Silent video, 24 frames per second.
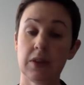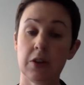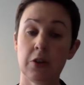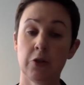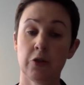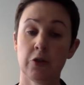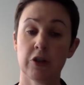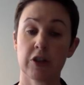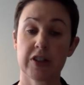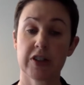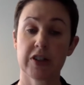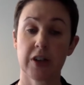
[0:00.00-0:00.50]

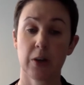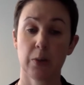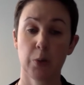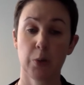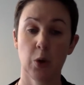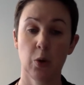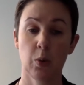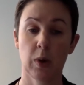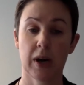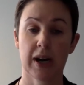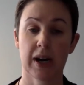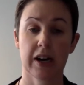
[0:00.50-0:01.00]
For
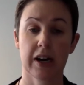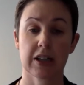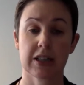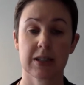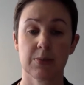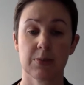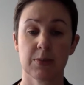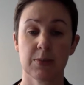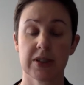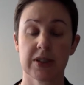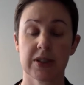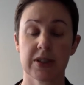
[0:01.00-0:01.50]
example, where
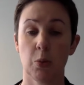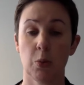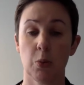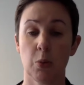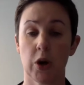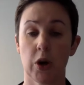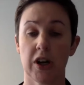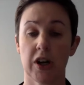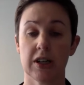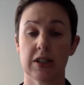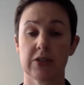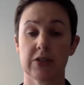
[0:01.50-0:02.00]
customers hold
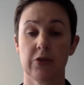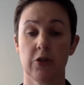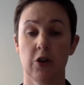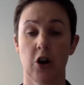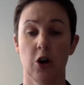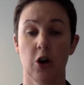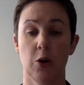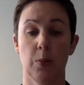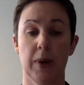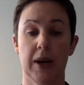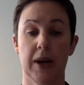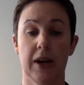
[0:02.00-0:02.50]
products for a
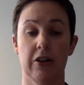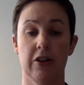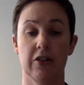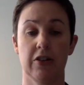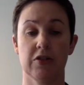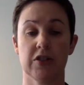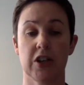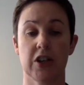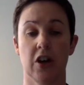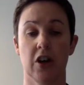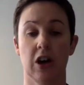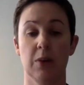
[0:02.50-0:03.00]
long period of
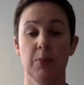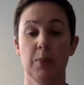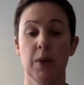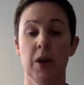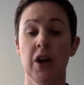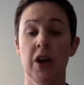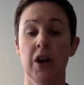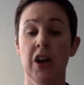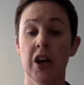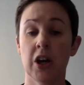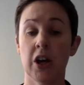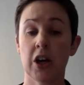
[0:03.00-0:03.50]
time,
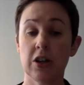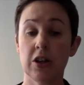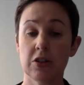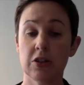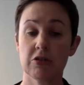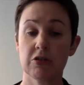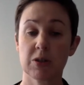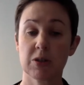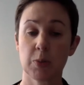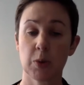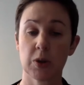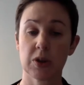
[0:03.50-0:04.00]
whose
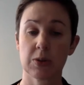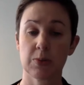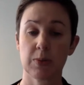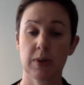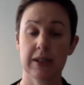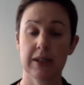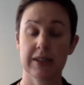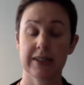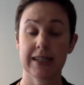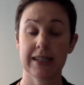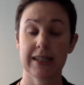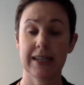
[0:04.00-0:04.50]

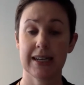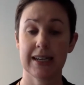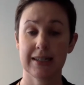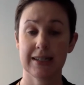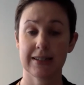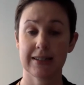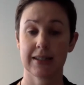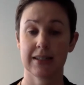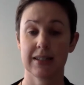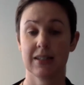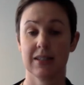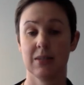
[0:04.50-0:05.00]
responsibility is
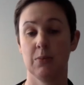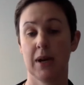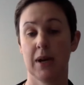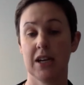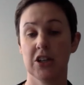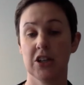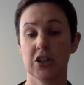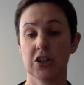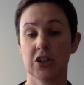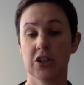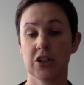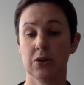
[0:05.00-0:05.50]
it to make
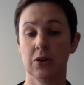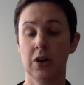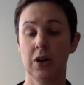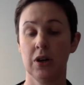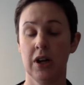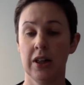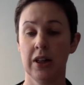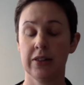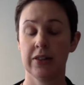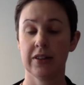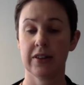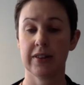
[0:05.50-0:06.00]
sure
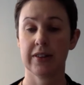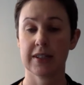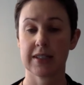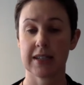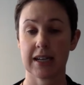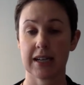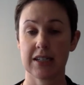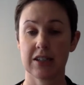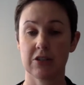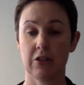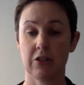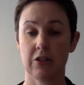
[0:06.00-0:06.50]
that the
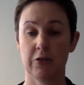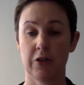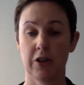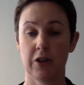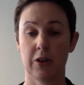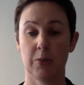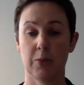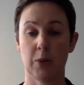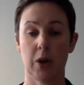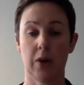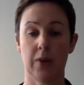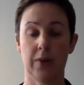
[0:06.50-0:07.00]

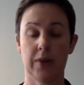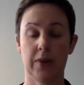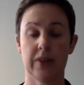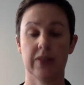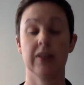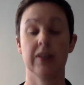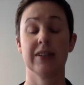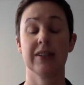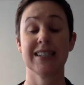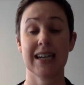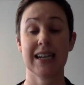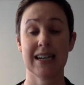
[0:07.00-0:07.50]

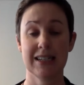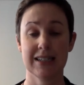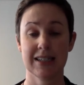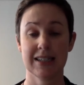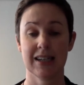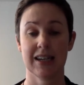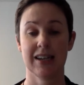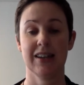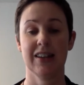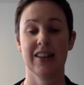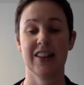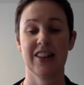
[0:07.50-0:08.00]

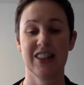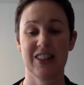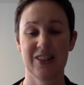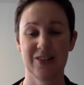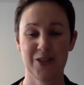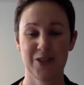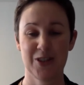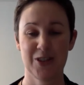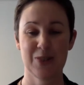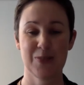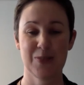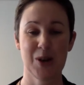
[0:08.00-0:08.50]
data the
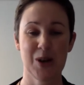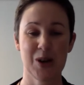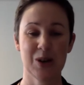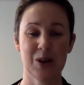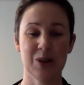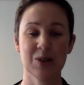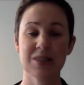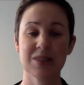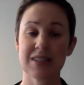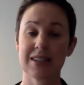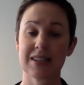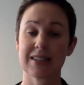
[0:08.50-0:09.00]
firm
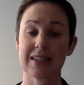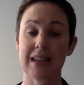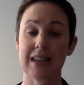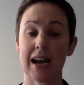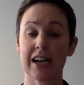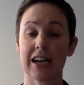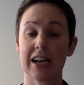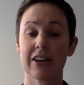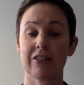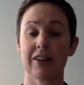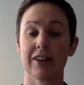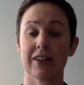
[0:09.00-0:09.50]
holds is
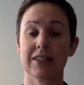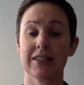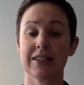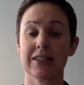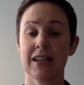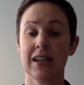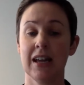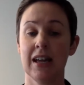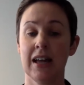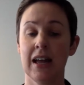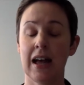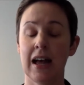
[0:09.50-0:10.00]
accurate
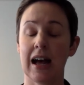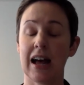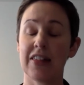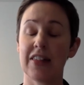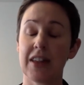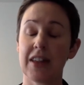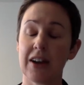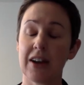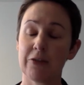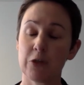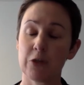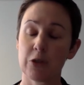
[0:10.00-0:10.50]
and
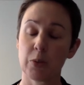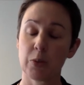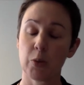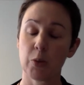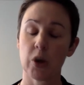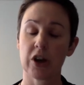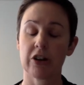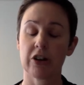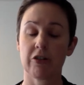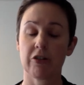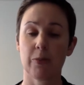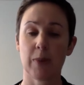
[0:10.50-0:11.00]
therefore the
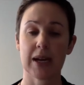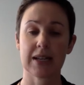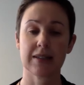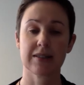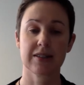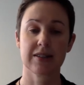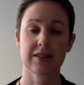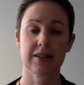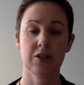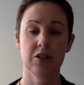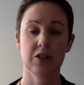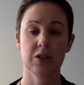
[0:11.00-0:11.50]
product
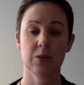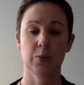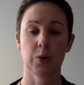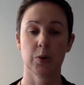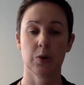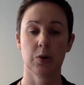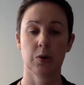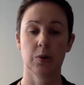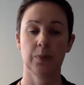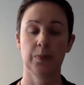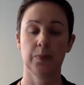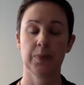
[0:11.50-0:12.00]
remains
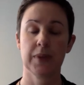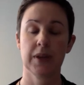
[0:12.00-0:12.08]
suitable?